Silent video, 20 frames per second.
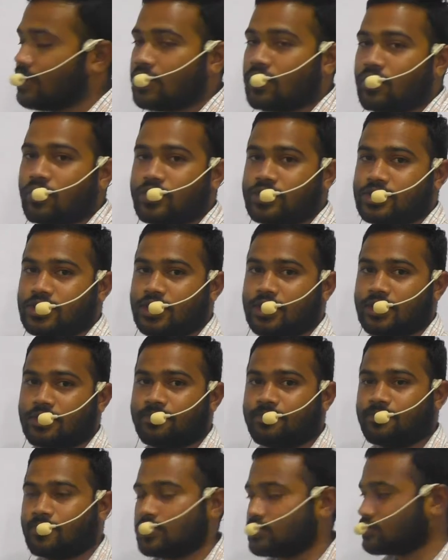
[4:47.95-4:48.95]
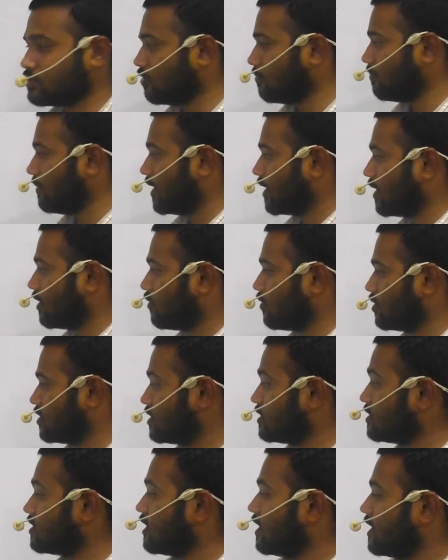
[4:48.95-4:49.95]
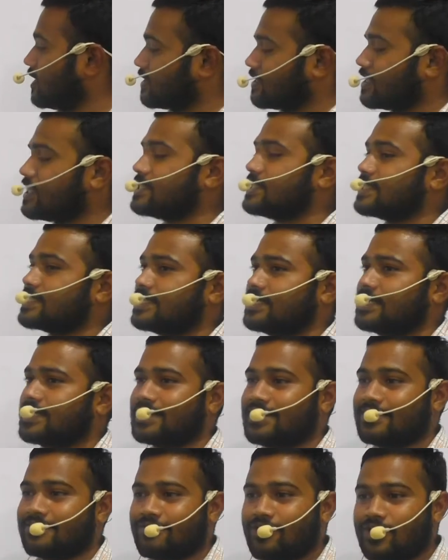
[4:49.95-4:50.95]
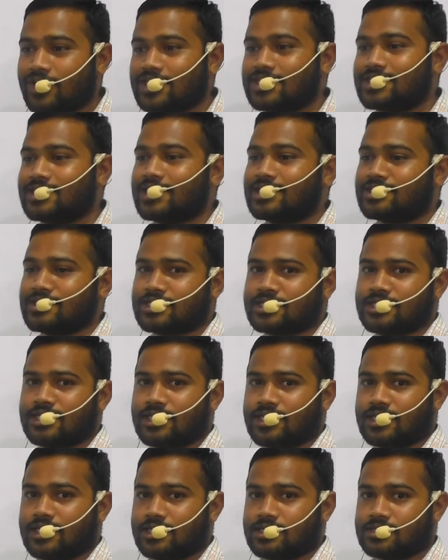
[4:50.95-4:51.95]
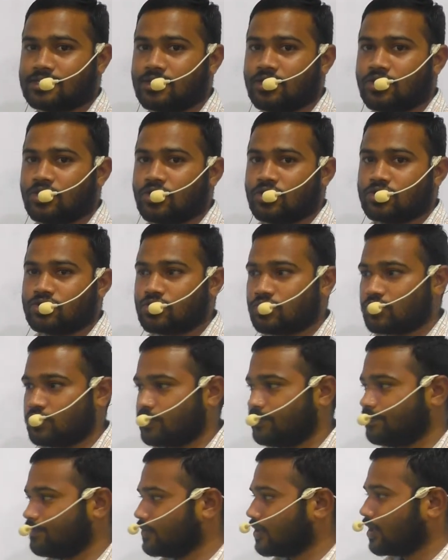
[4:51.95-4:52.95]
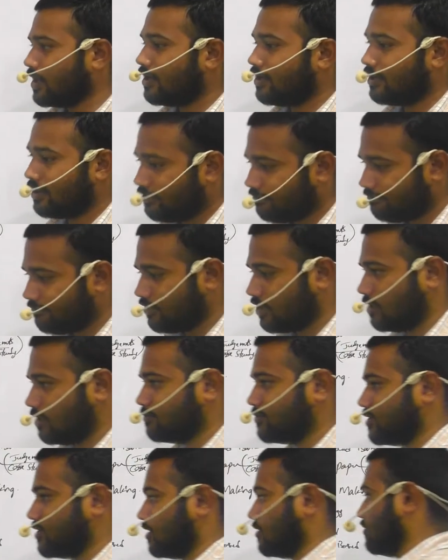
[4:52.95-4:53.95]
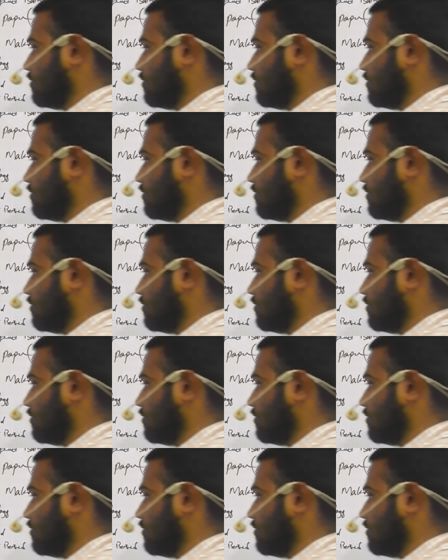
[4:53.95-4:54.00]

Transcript: questioning. So making questions 360 degree. What is 360 degrees? So if we observe